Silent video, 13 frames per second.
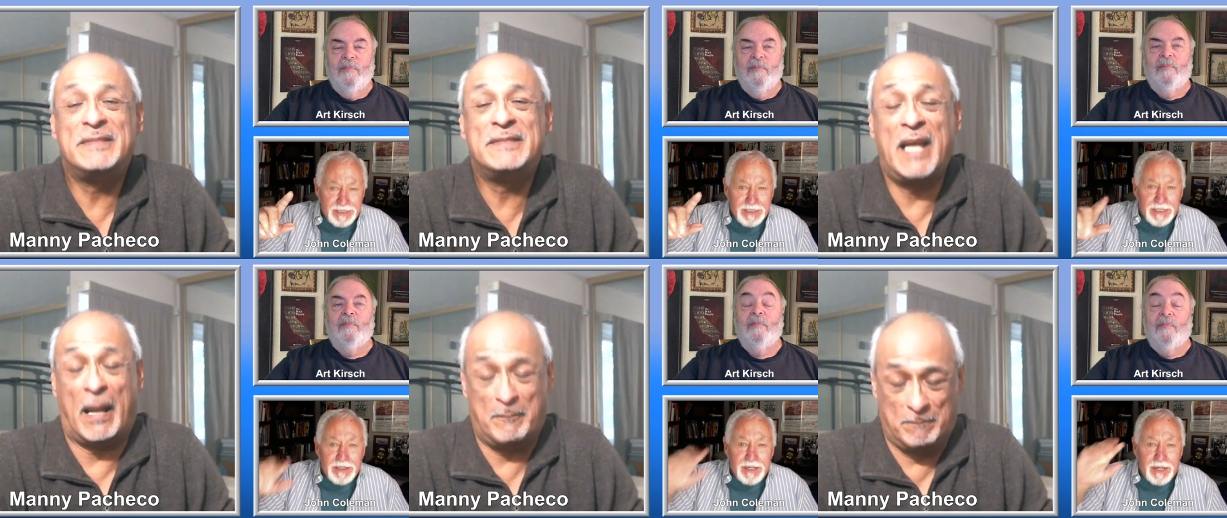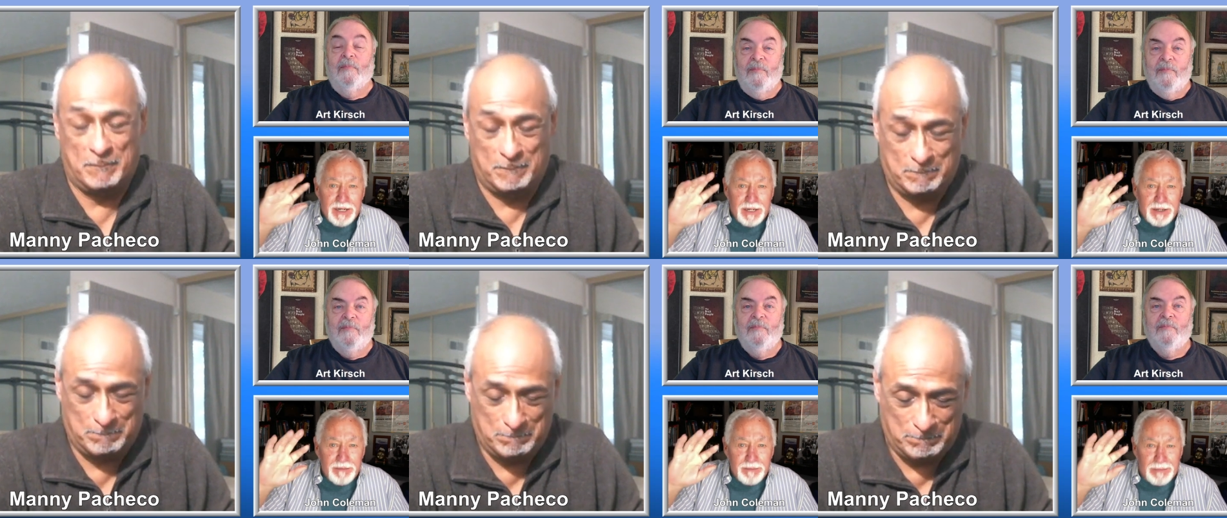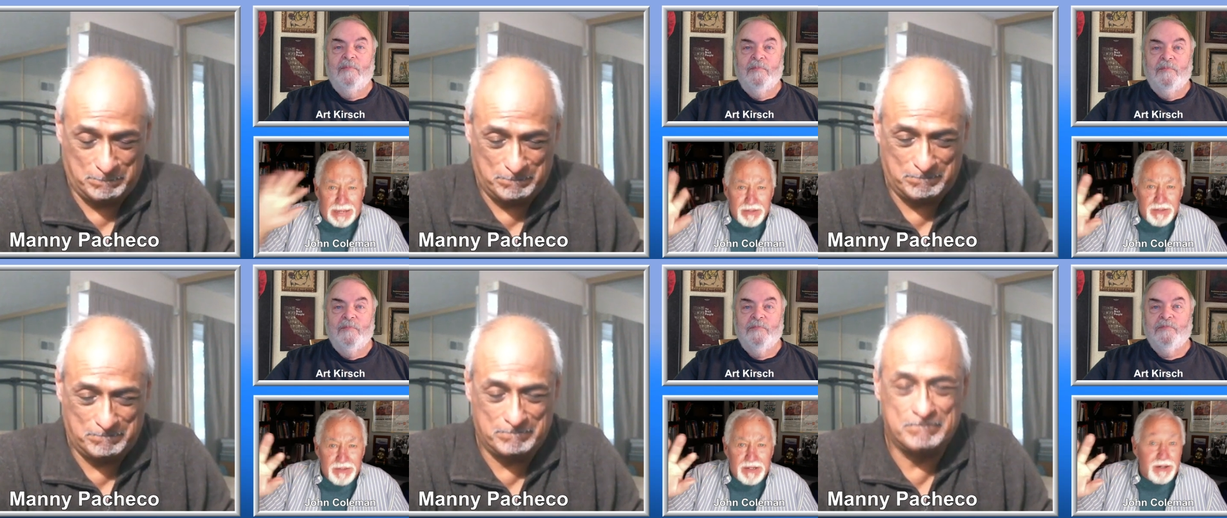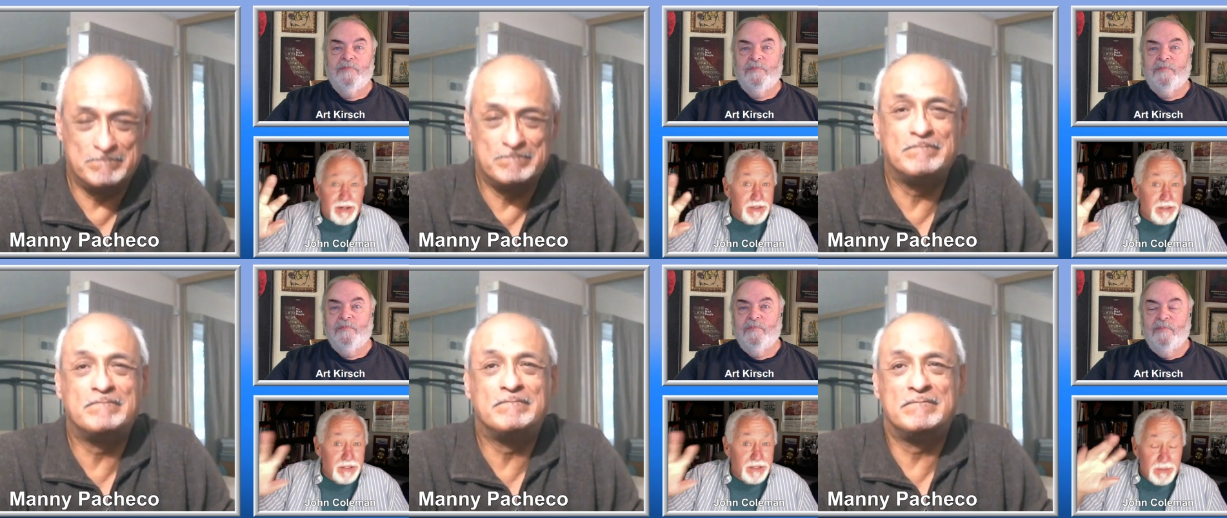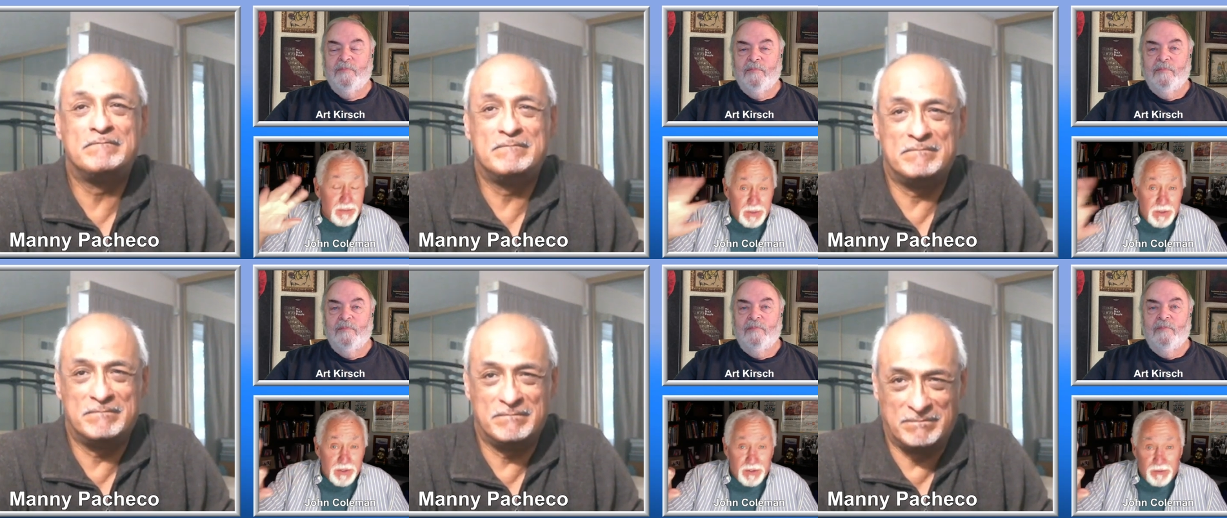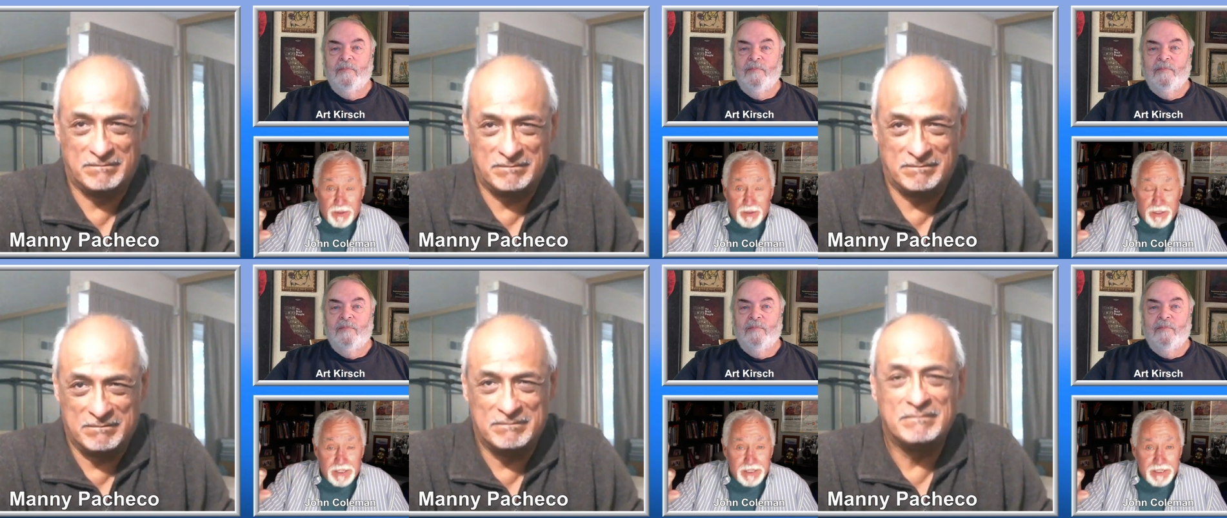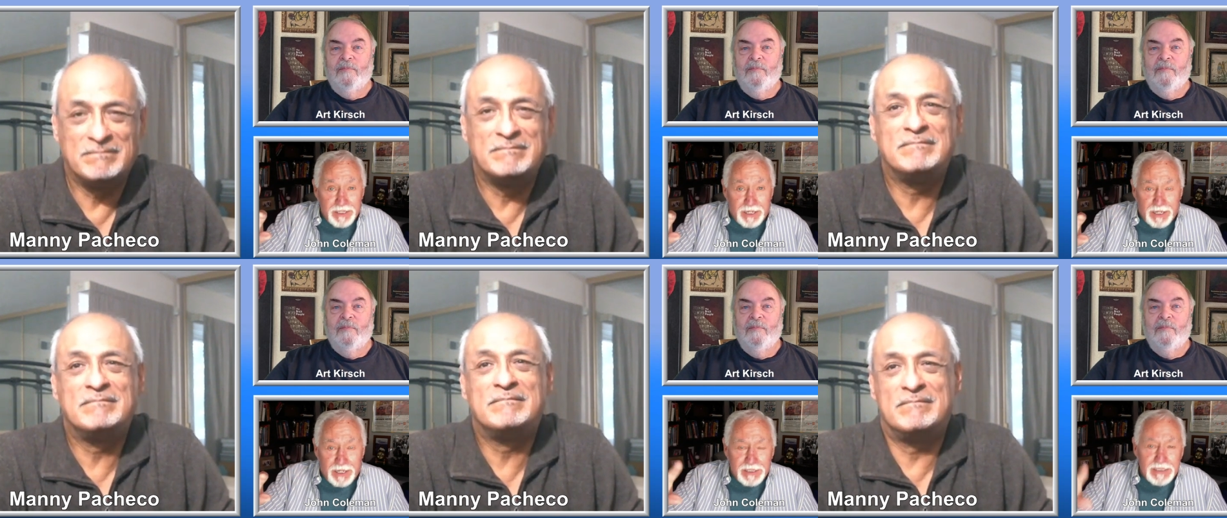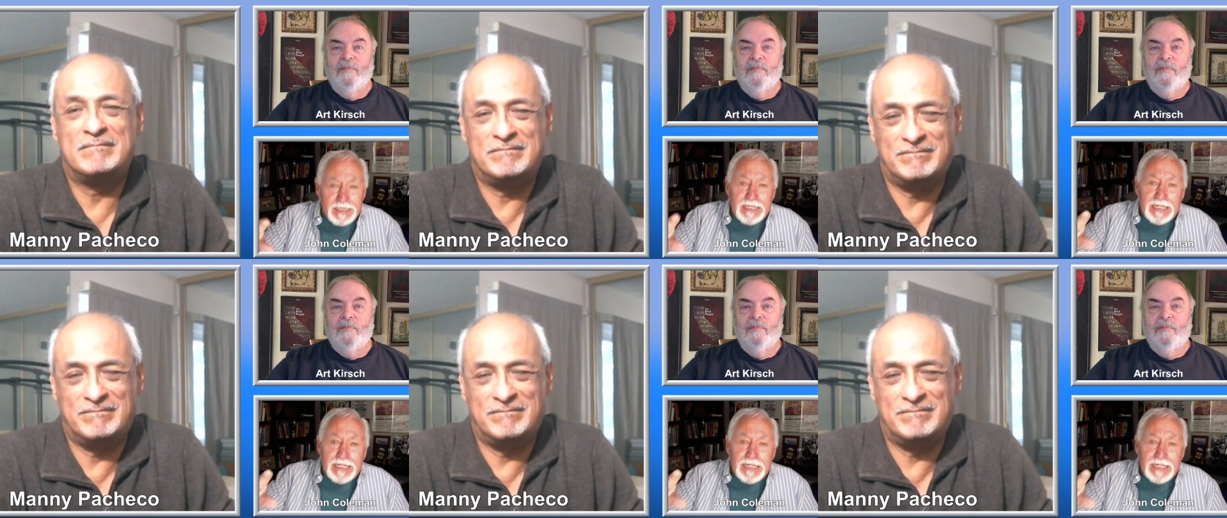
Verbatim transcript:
Speaker 1: Mm-hmm. Uh, Max Steiner did the music for King Kong.